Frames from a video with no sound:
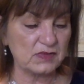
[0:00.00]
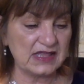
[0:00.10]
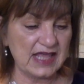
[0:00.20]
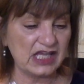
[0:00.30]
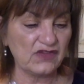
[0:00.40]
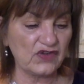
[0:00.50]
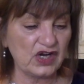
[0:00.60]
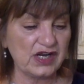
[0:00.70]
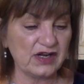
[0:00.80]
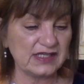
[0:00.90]
We thank you for
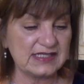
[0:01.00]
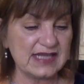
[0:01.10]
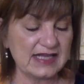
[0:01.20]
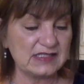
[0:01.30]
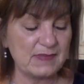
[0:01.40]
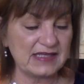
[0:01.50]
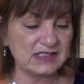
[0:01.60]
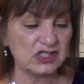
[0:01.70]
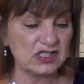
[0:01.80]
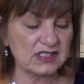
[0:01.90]
clear and concise
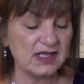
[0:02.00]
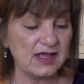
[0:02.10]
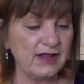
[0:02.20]
messages.